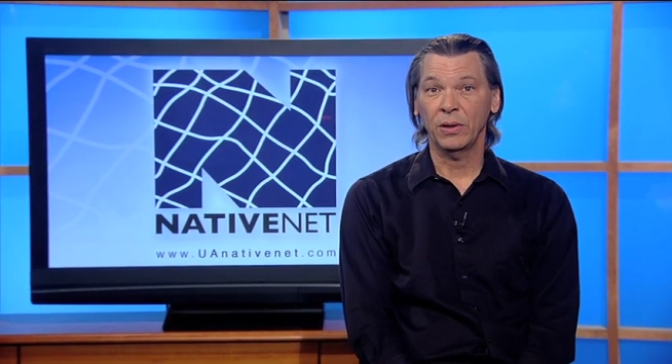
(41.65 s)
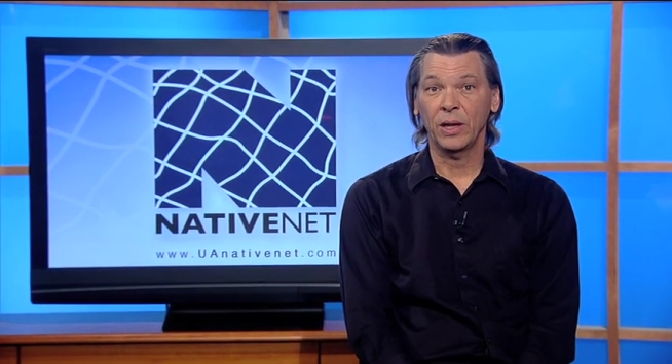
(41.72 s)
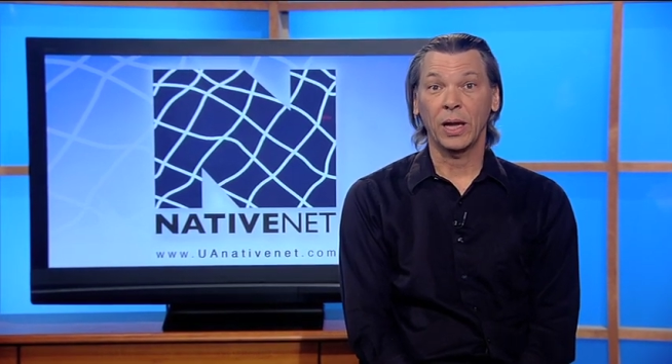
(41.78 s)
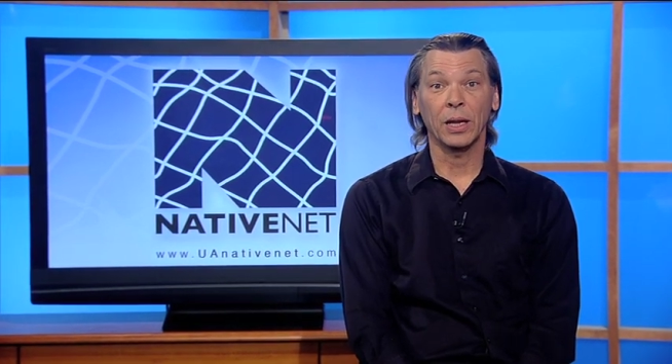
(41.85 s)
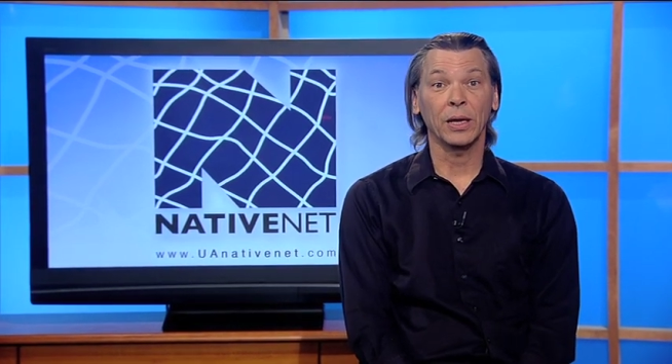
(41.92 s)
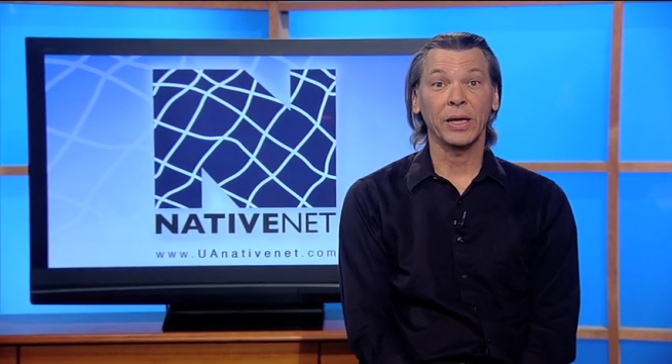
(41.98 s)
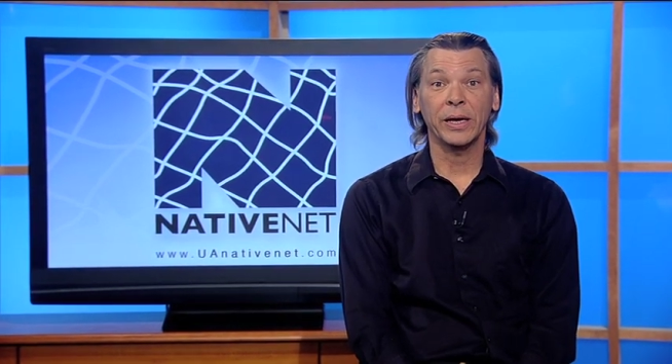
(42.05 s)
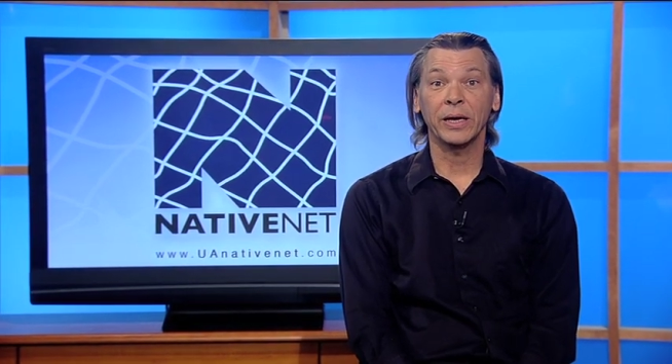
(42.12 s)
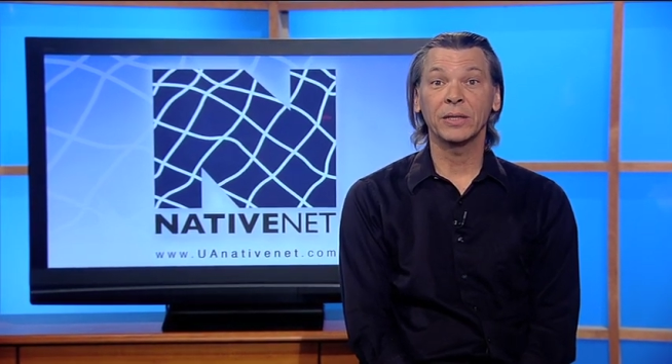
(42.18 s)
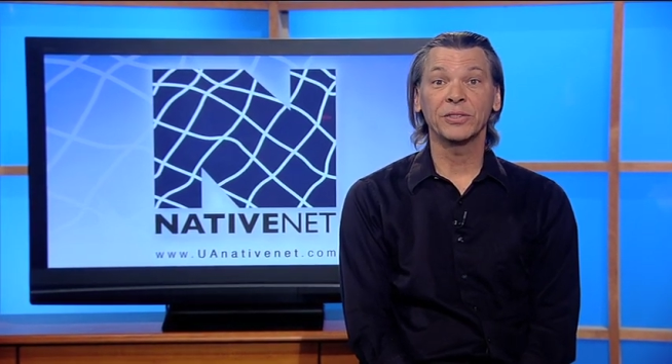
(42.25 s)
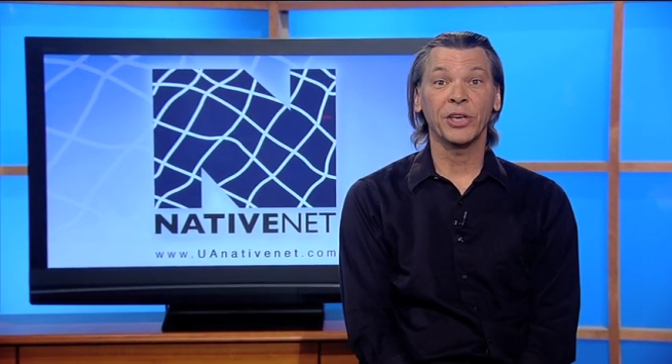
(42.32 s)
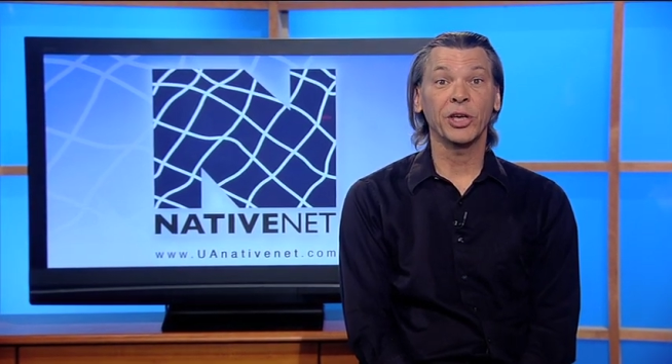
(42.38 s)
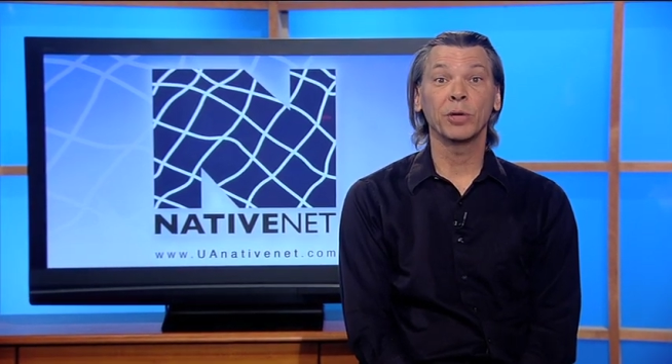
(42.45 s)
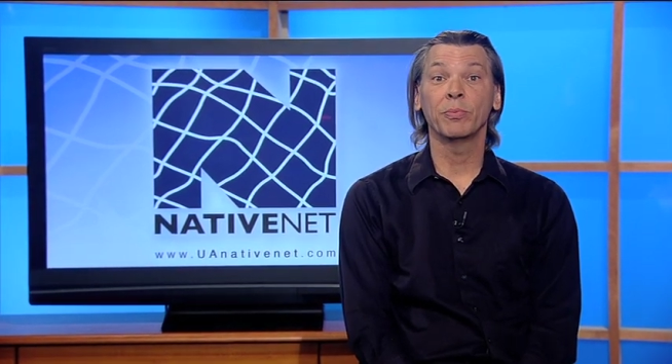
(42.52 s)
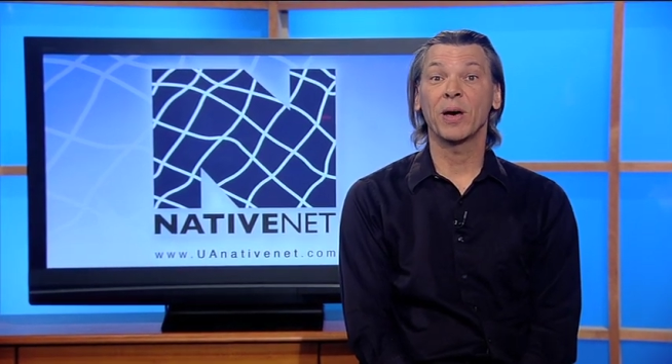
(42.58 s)
and lands
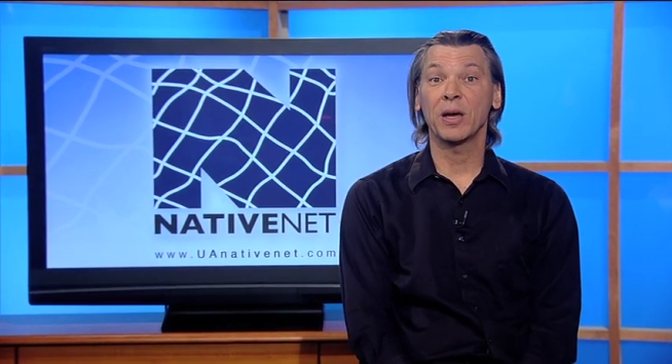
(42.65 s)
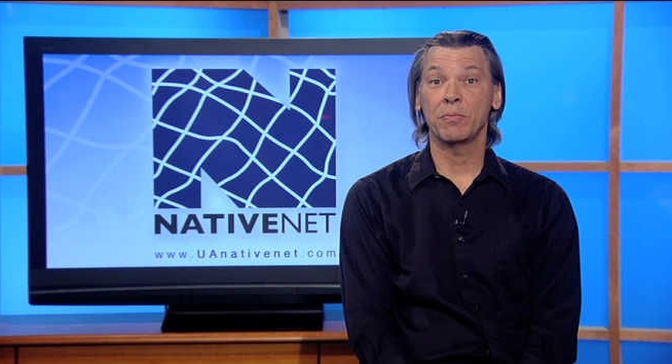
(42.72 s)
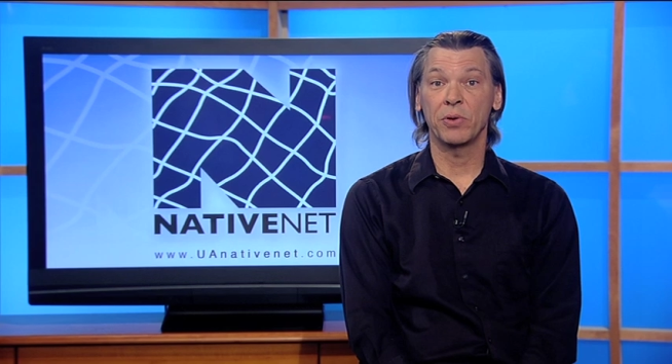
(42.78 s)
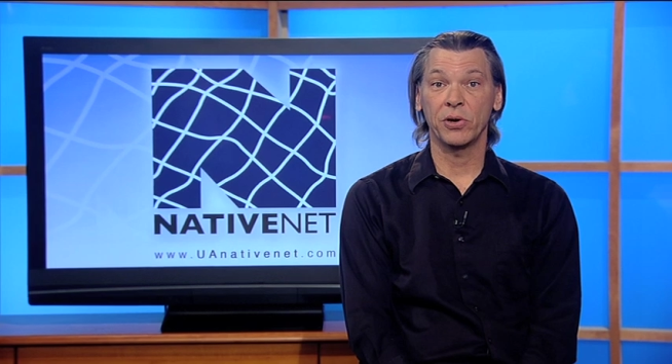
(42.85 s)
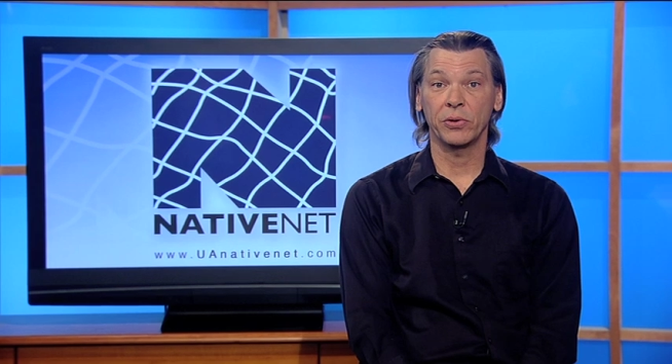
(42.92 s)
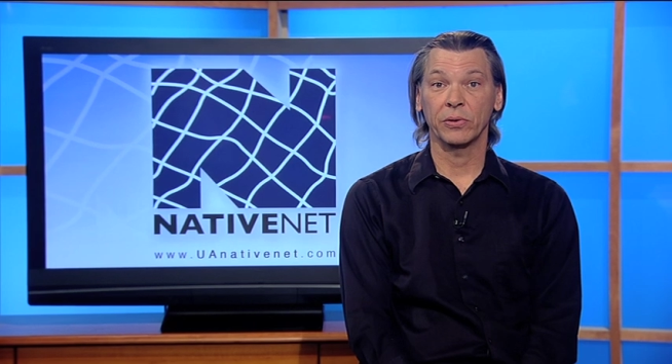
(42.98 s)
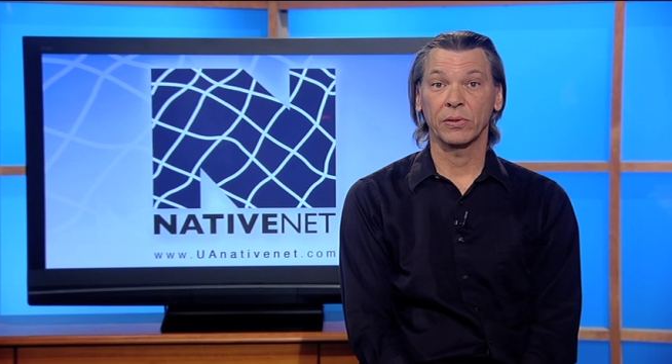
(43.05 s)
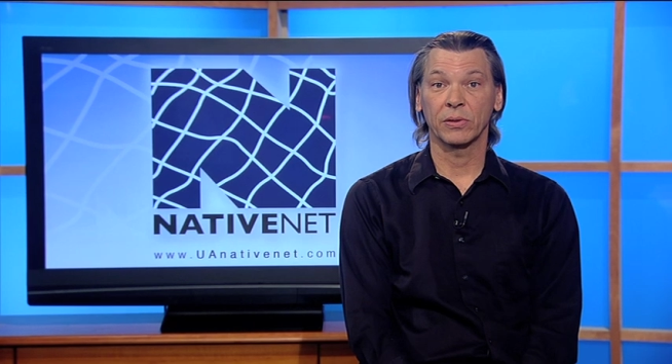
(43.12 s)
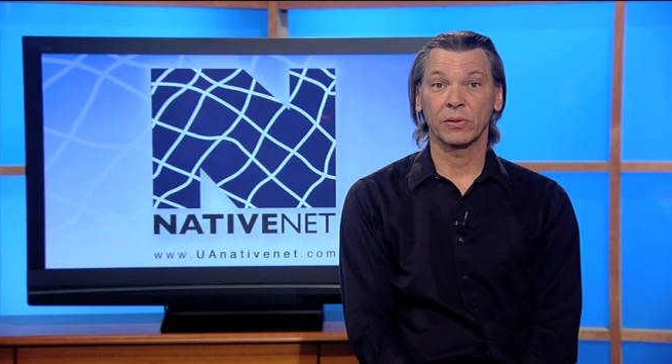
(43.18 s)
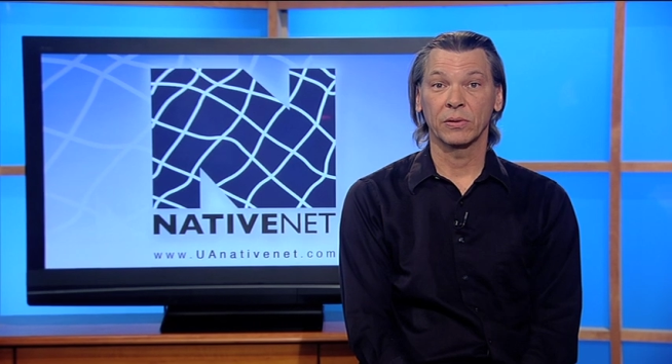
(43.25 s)
held by both